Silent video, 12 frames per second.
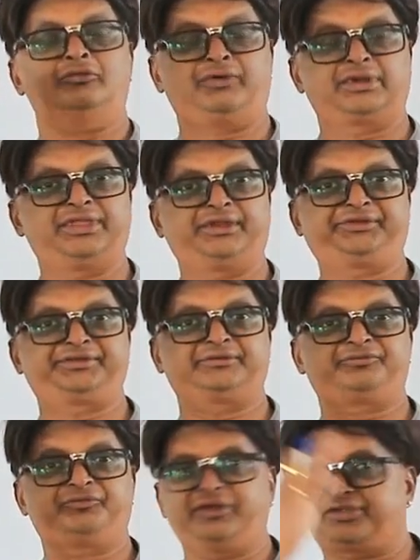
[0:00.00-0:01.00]
for the
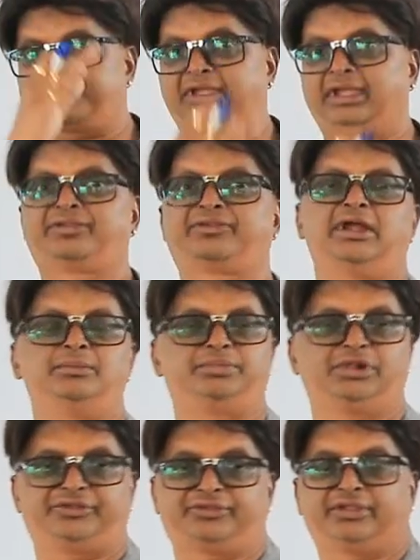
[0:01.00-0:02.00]
toughest
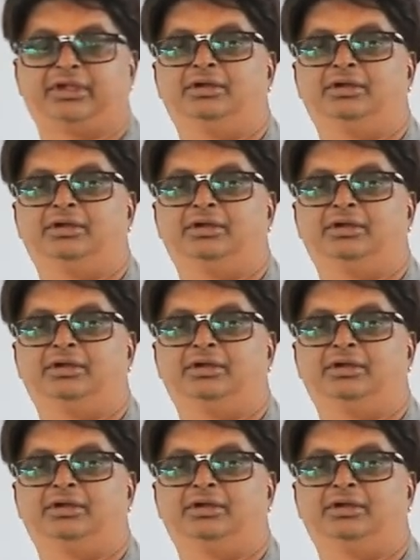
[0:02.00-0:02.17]
examples,